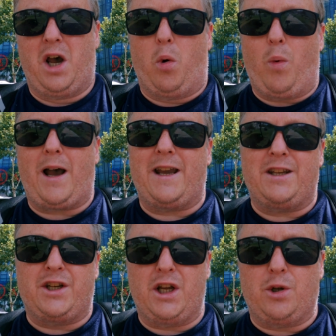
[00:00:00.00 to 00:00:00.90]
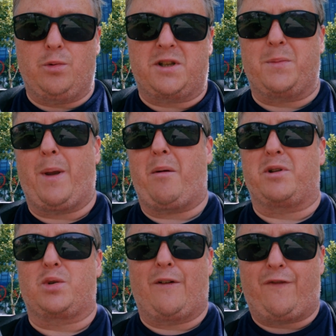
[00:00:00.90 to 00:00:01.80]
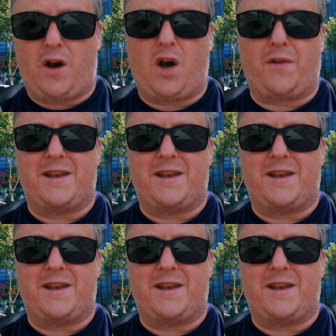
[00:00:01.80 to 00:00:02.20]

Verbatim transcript: And what I do to be able to afford